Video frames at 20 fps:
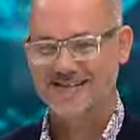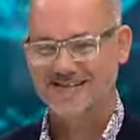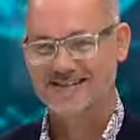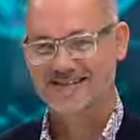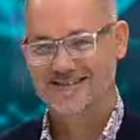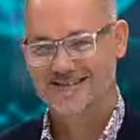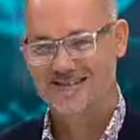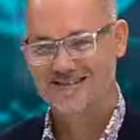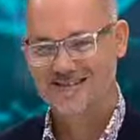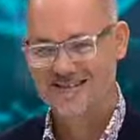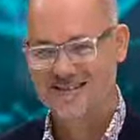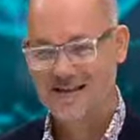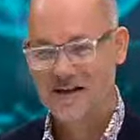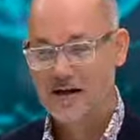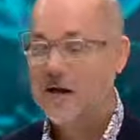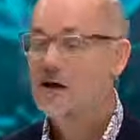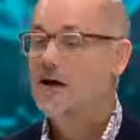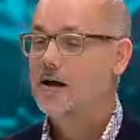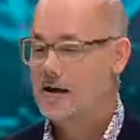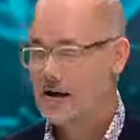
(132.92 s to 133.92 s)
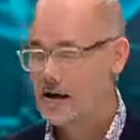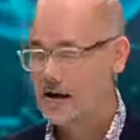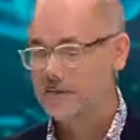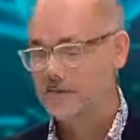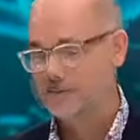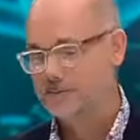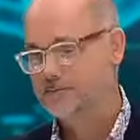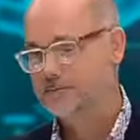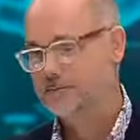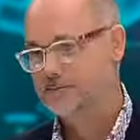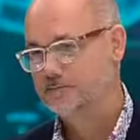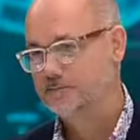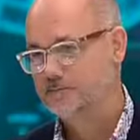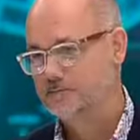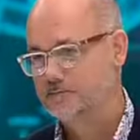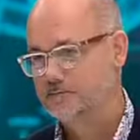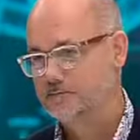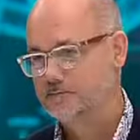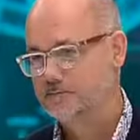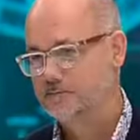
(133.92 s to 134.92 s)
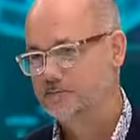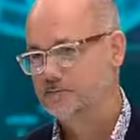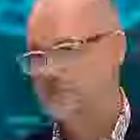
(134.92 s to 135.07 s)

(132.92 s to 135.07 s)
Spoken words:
Is it really? I mean, are you getting people who will